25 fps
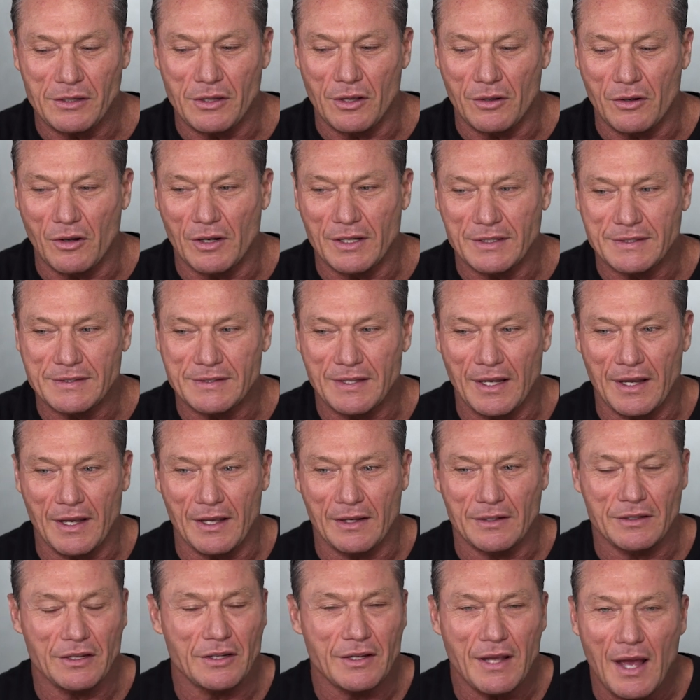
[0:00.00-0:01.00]
you got to see
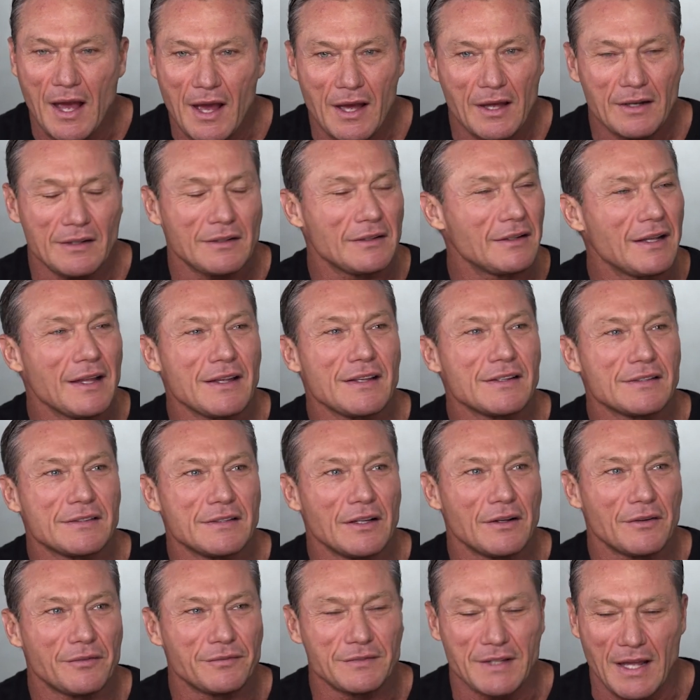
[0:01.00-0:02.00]
it. You can't let
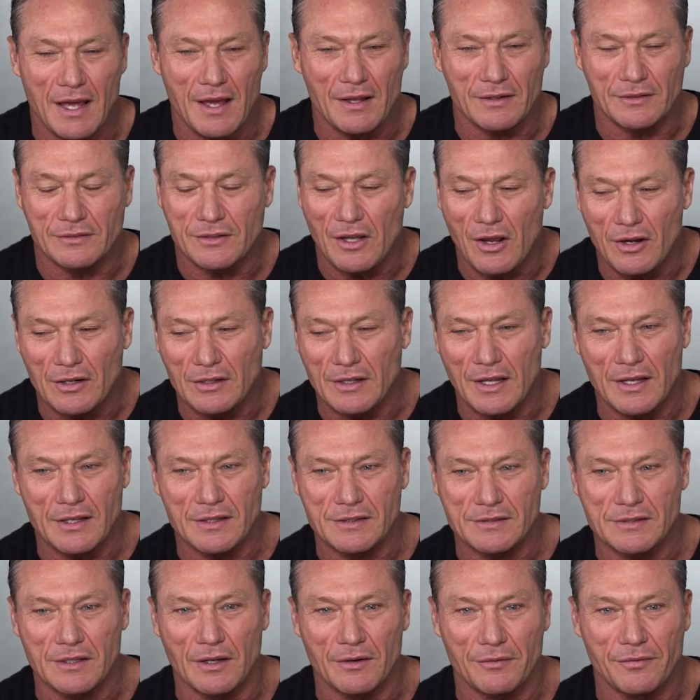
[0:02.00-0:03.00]
yourself down. Don't let
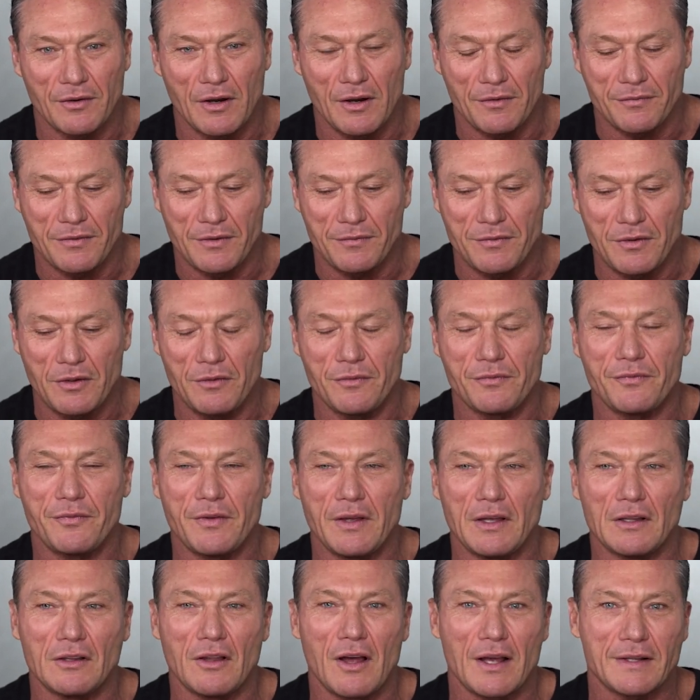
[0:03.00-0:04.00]
yourself off. If you
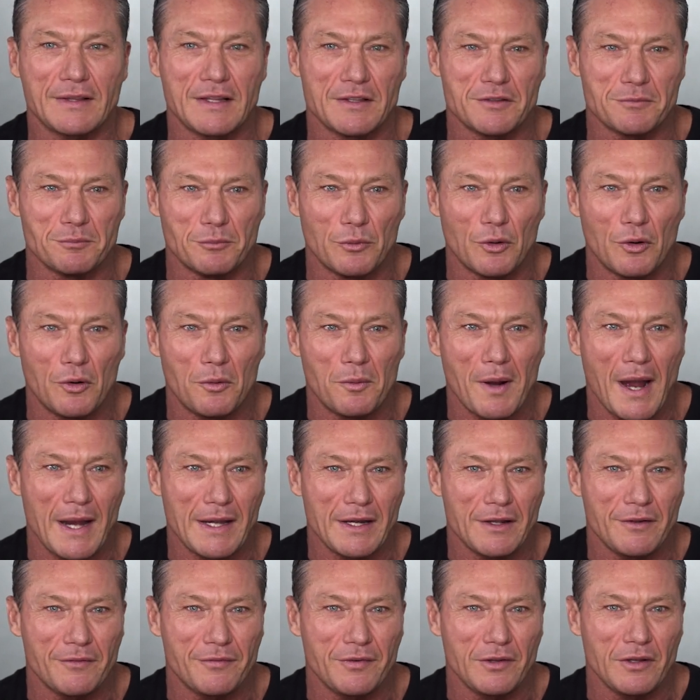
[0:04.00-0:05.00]
feel like there's more
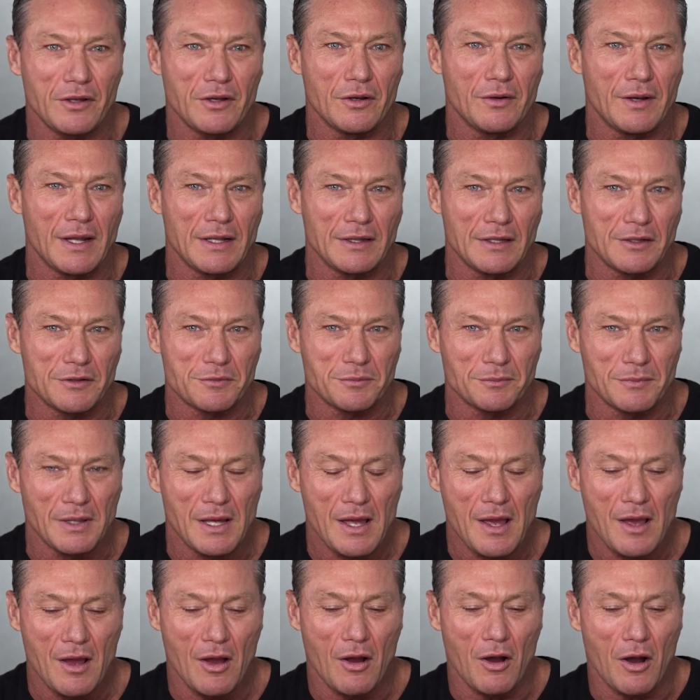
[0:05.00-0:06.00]
waiting for you and there's
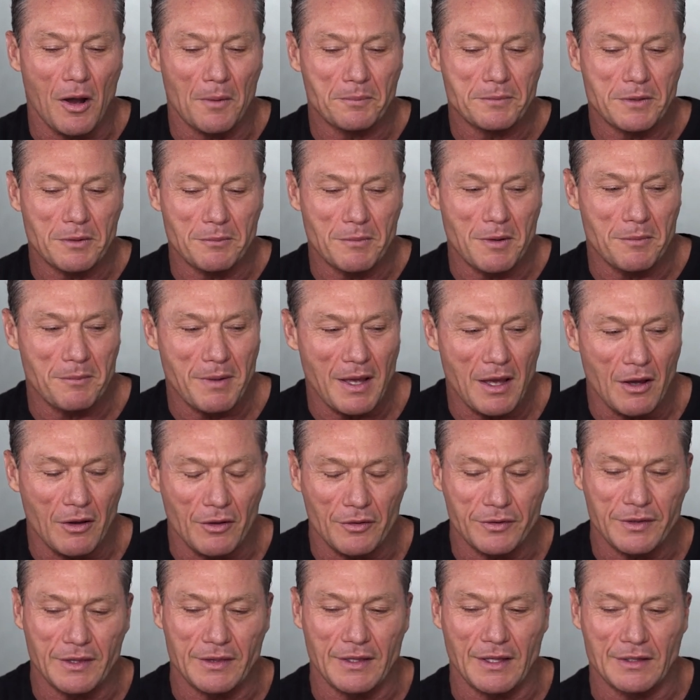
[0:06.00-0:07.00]
optimum
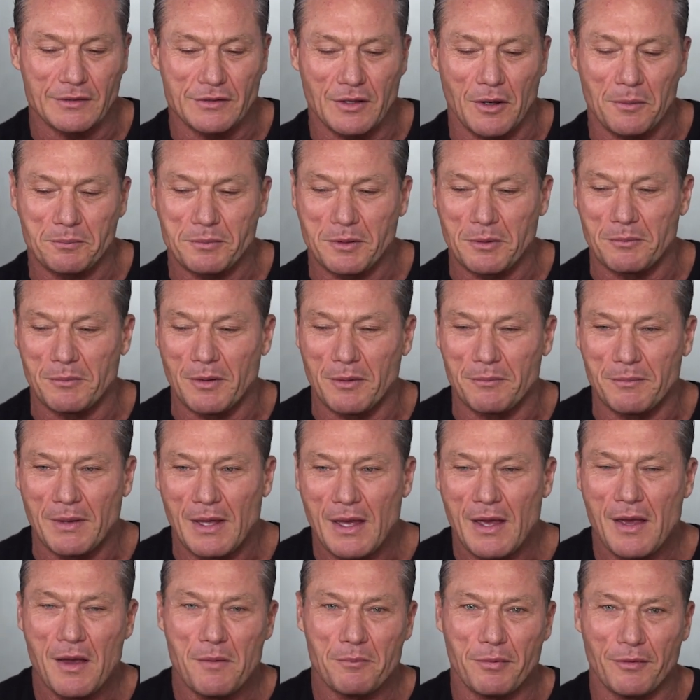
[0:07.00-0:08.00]
health and there's optimum
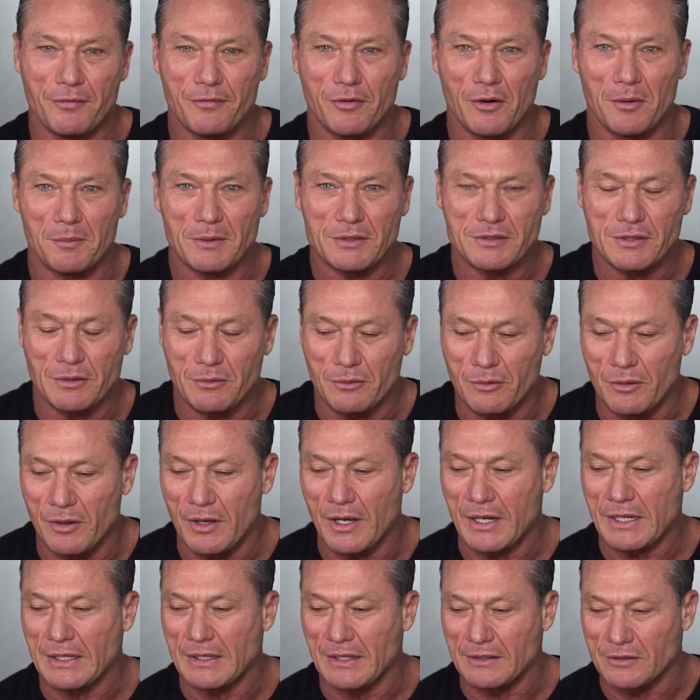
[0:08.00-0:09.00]
performance at
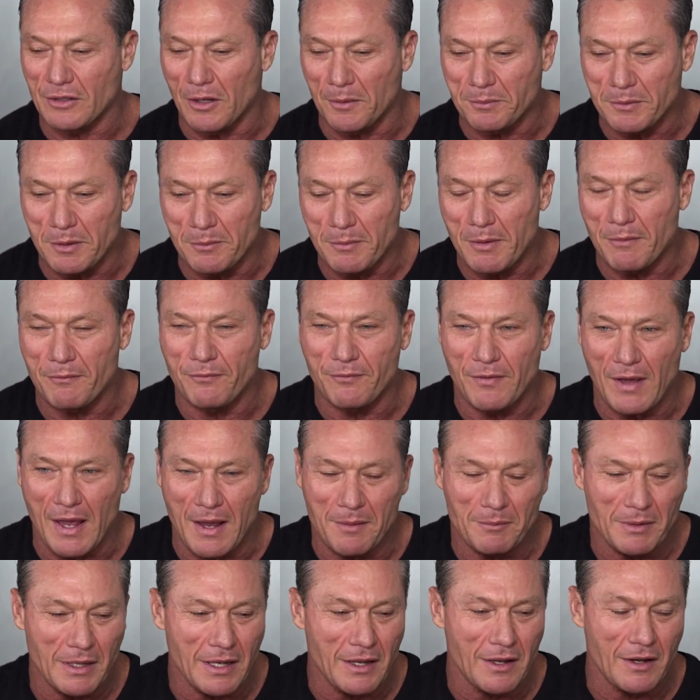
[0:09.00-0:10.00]
work and there's optimum
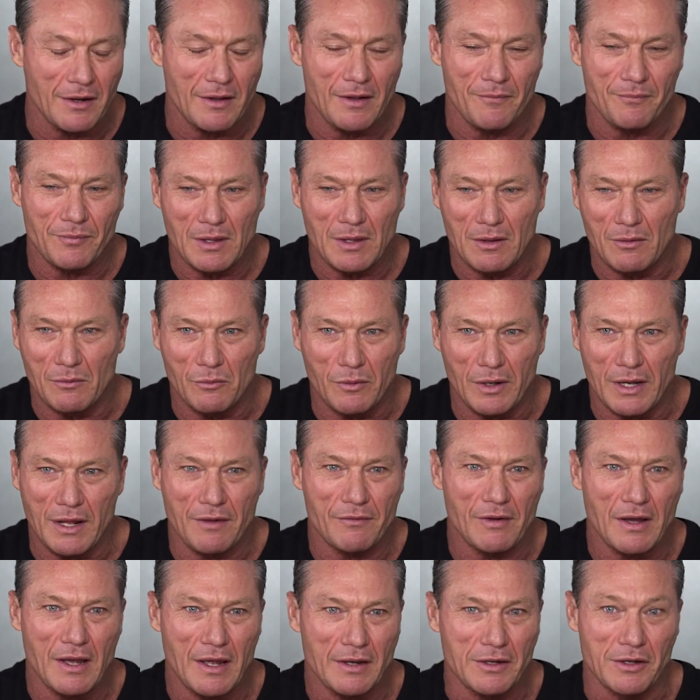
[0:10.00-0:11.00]
family at
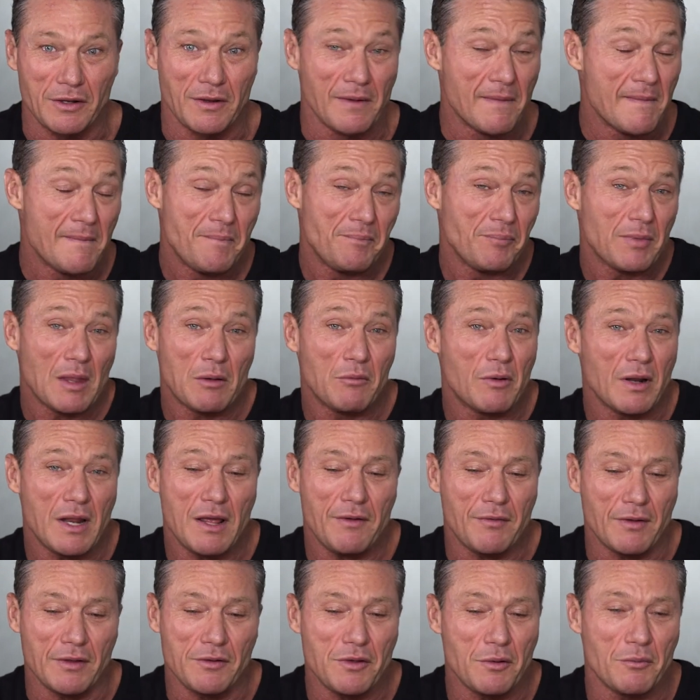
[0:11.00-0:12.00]
whatever, and you
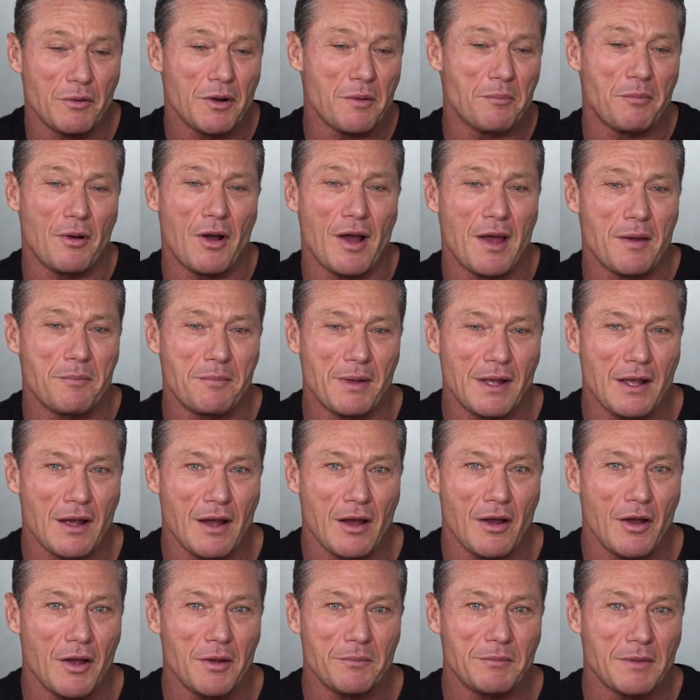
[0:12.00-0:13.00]
want to buy a bigger
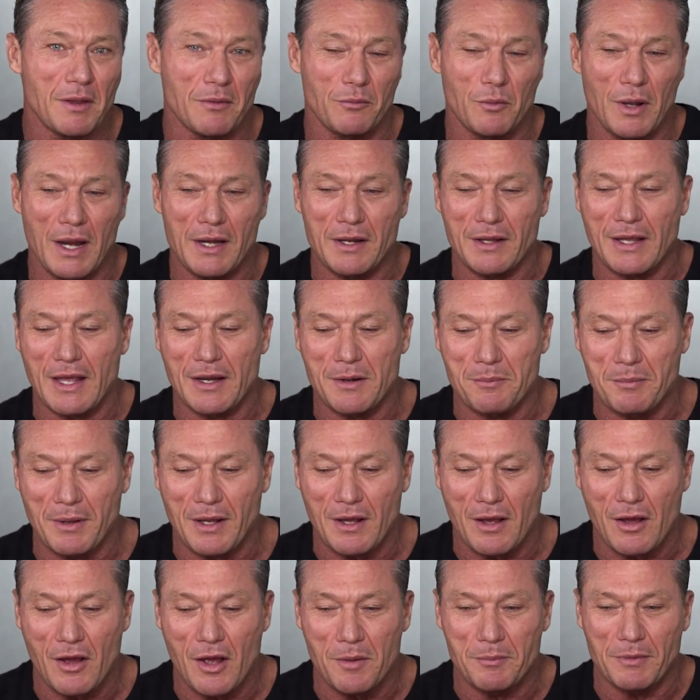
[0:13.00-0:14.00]
home, the way to get a
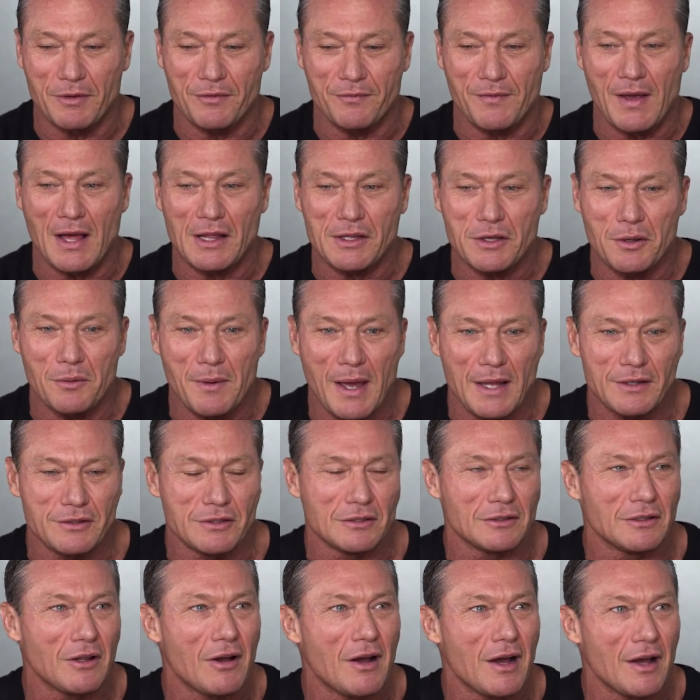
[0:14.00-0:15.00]
bigger home is value add
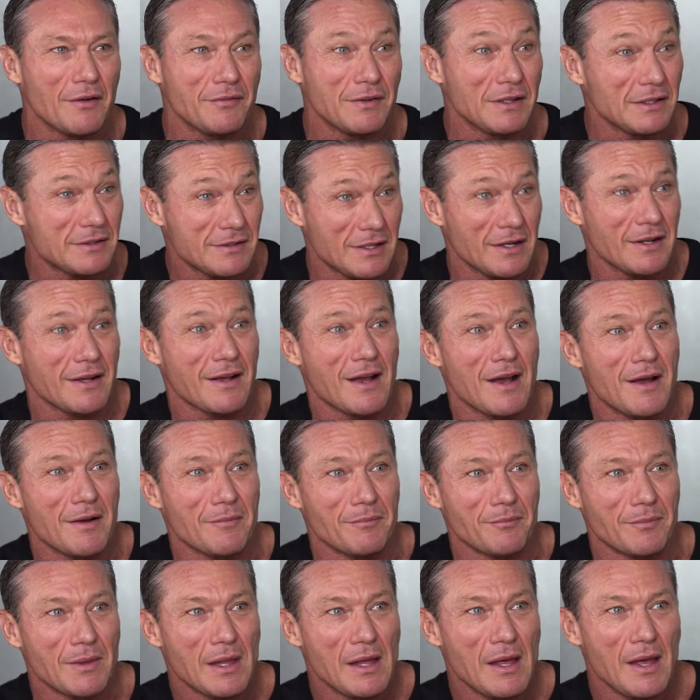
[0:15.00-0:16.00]
your life, and it's going to
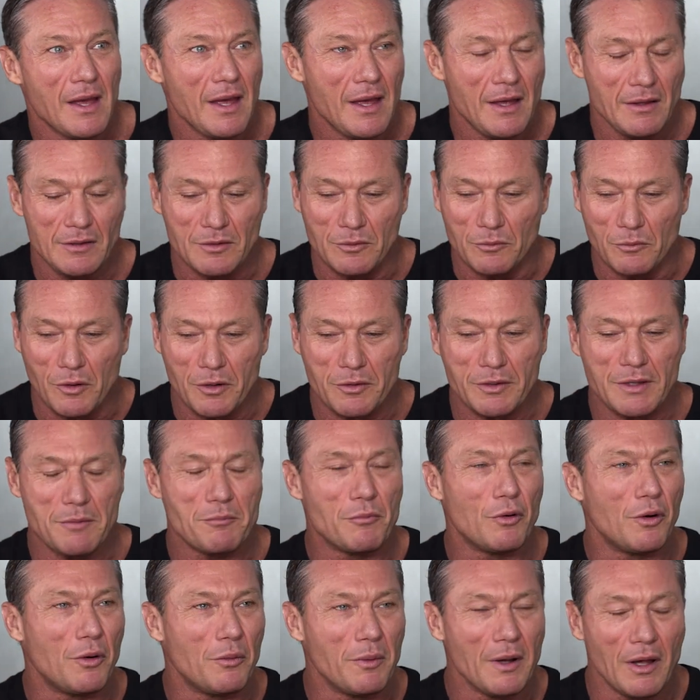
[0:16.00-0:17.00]
come. You want to get
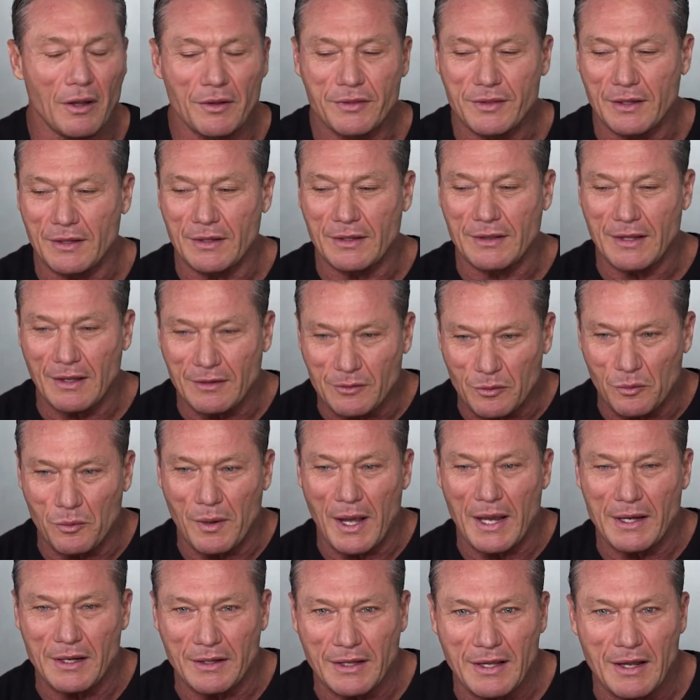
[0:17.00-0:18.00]
more wealth, the
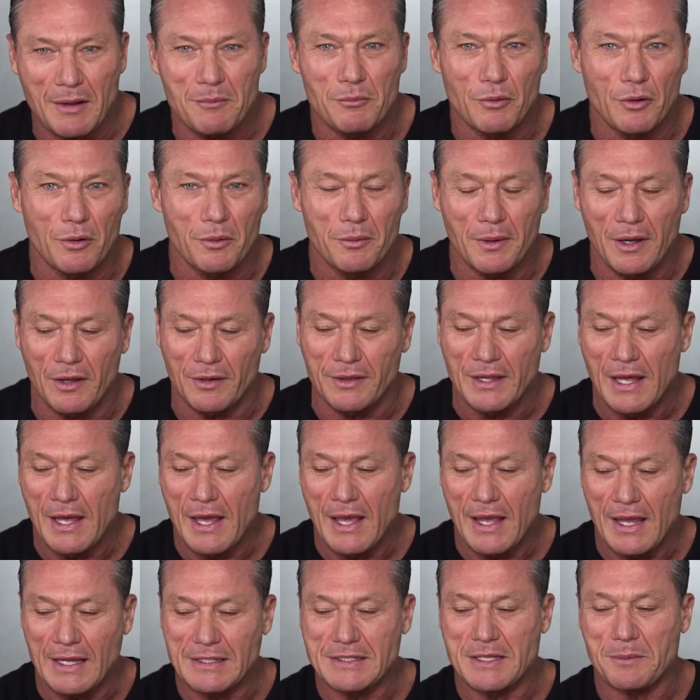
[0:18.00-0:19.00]
way to get more
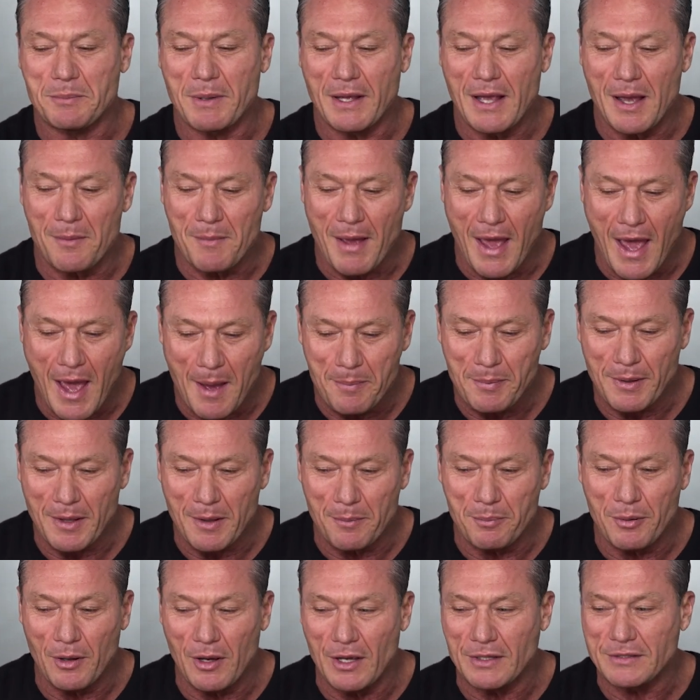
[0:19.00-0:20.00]
wealth is to become a
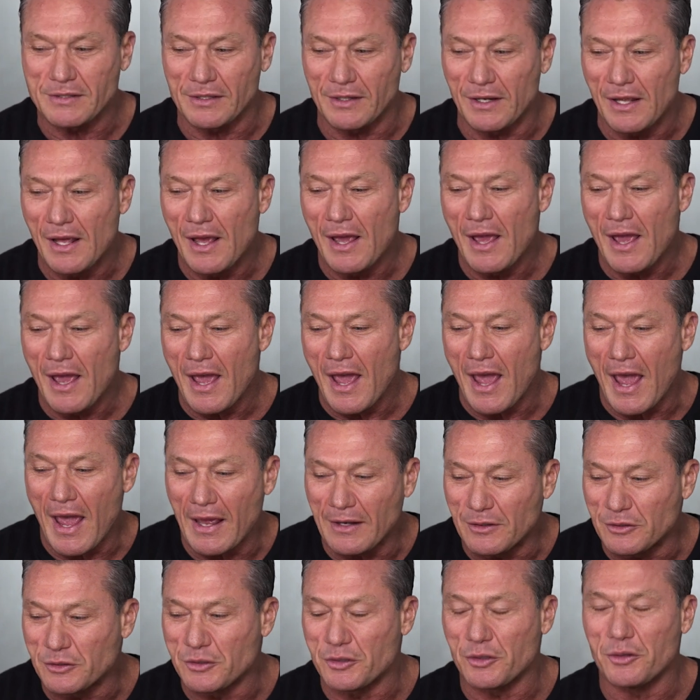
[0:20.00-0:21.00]
happier person
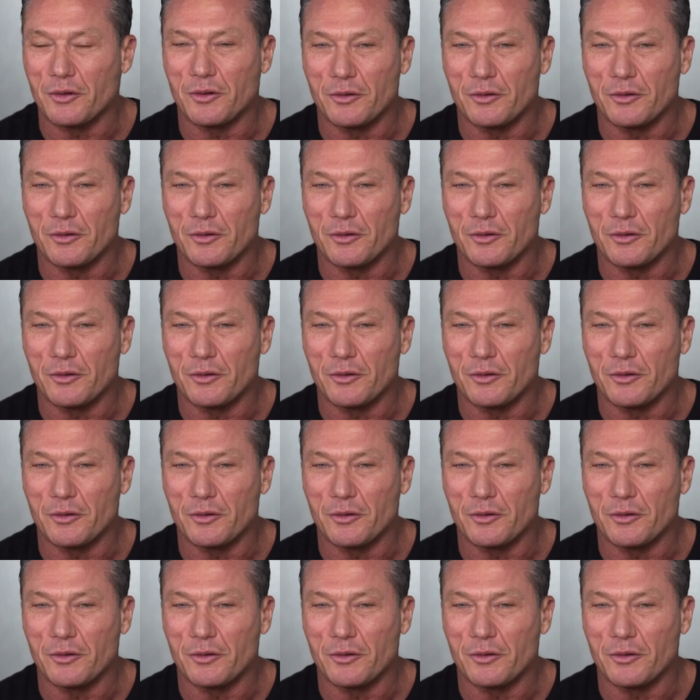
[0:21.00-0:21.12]
and